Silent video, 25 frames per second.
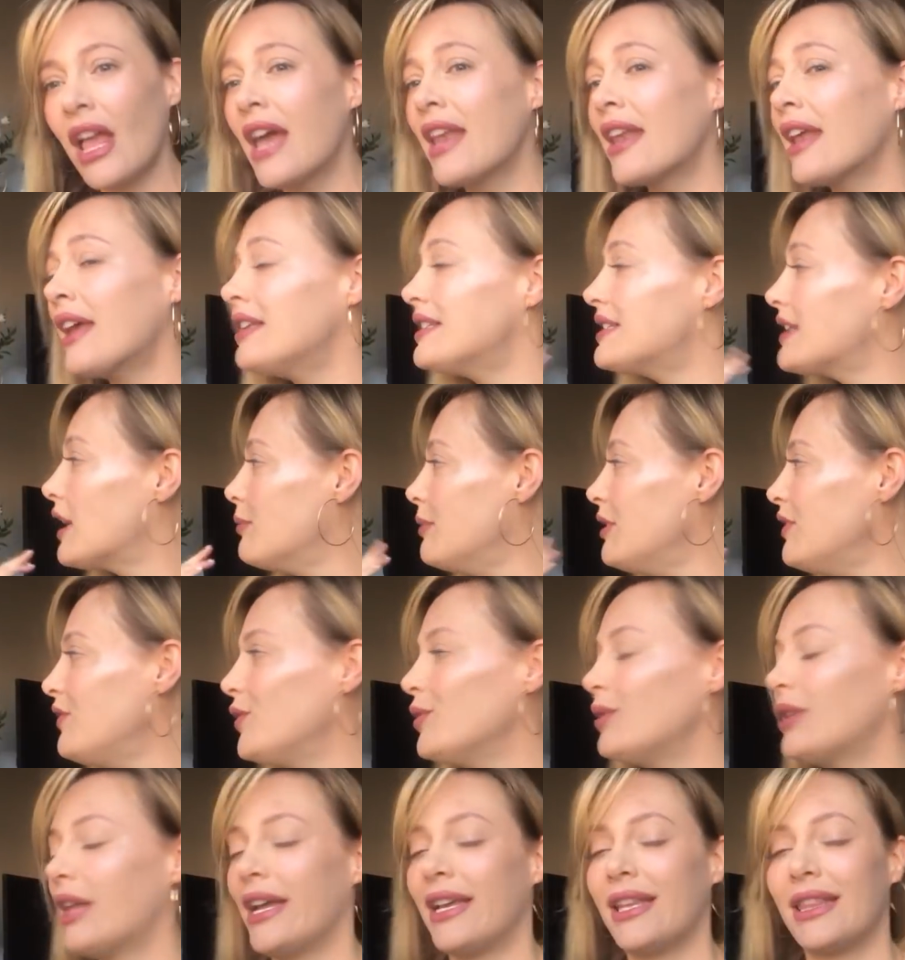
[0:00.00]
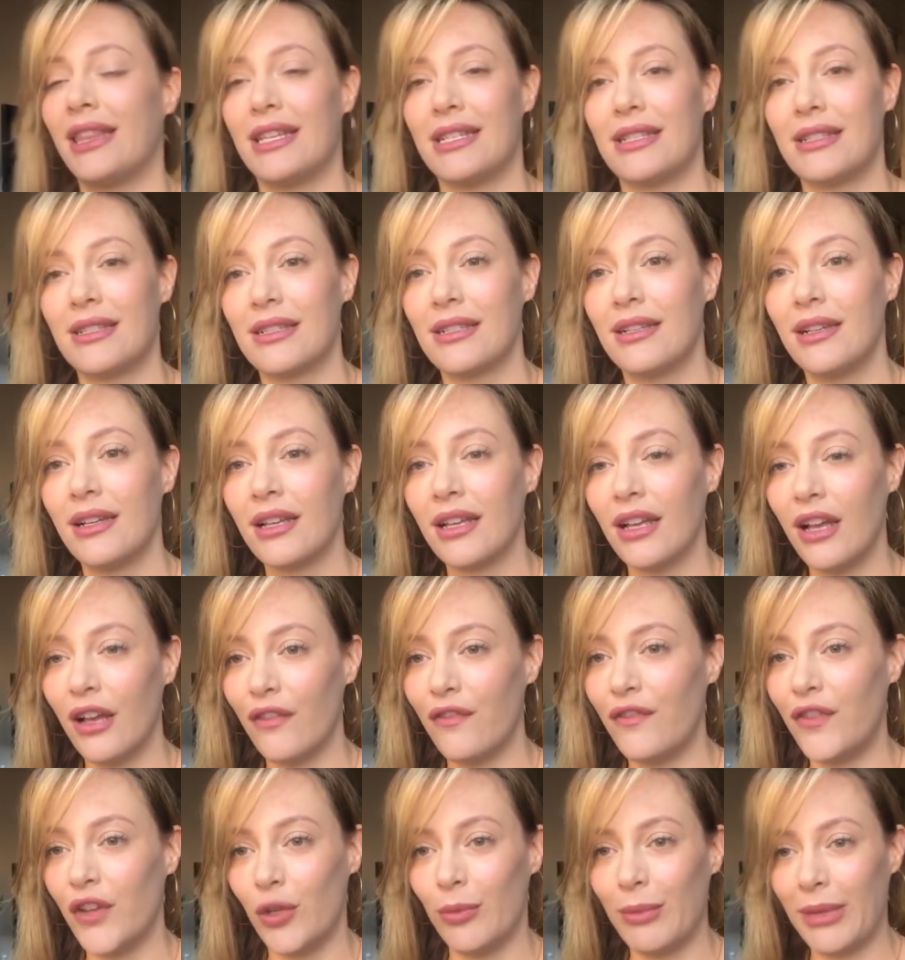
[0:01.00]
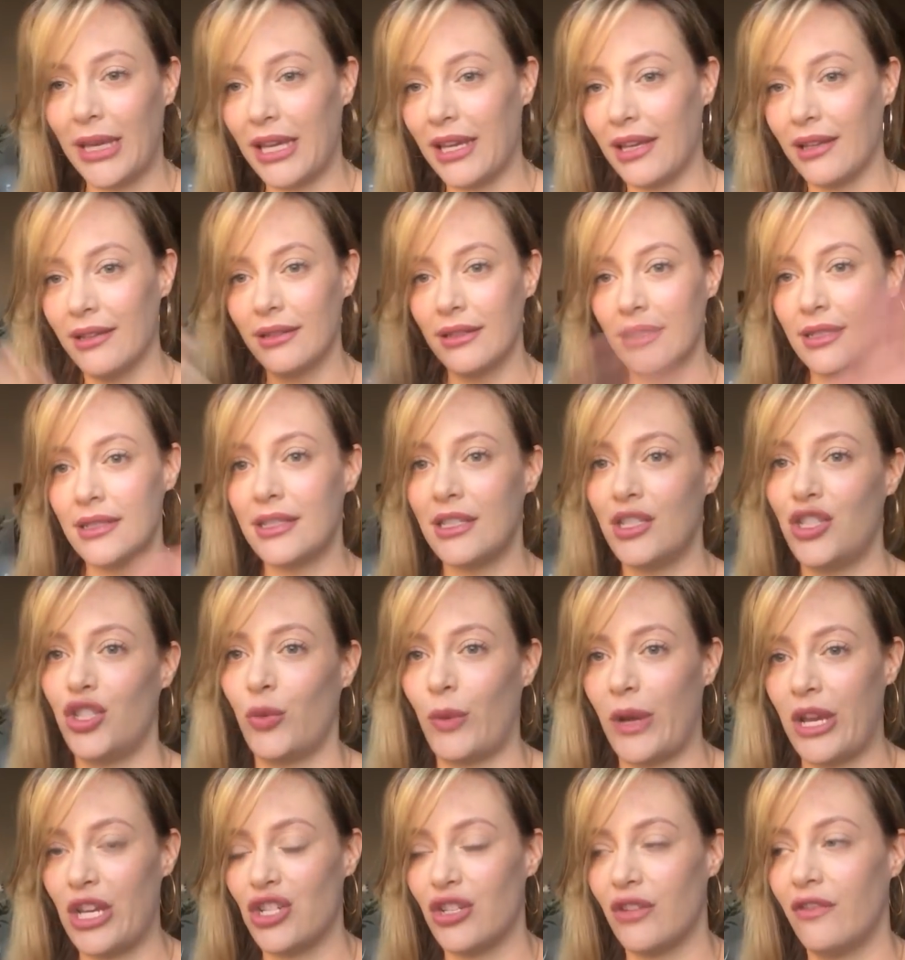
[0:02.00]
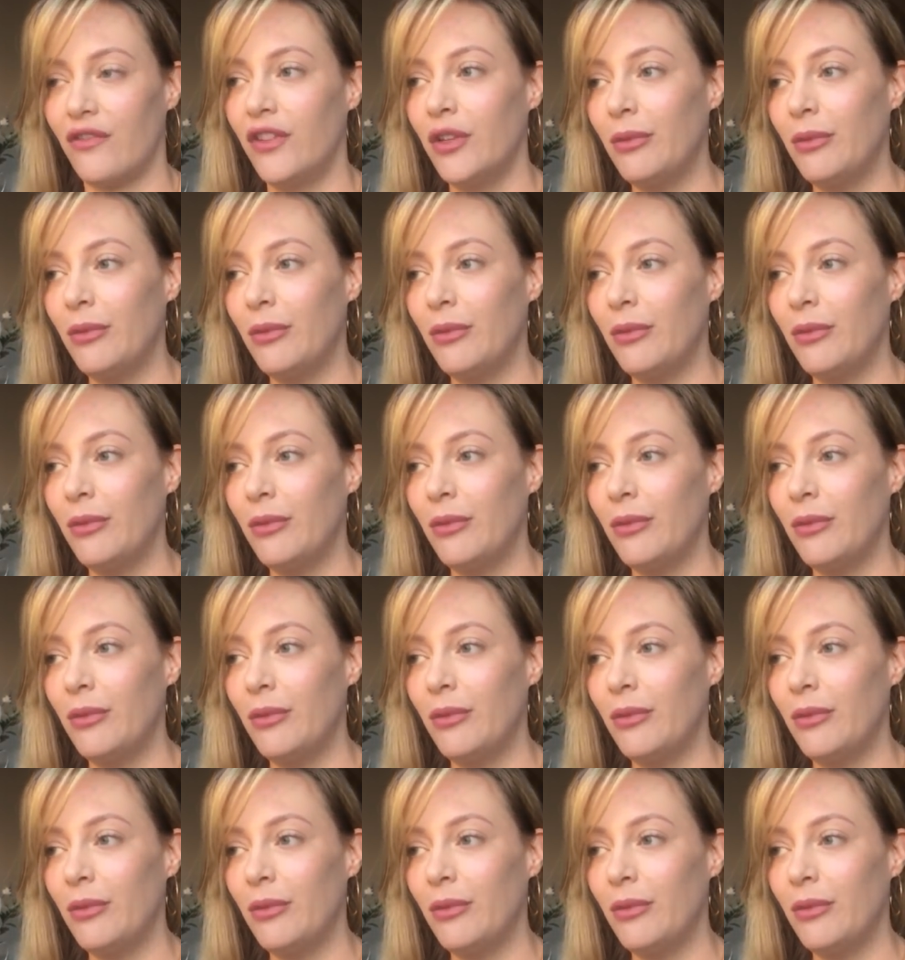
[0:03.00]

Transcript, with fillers: And I, tell me if you like this filming situation.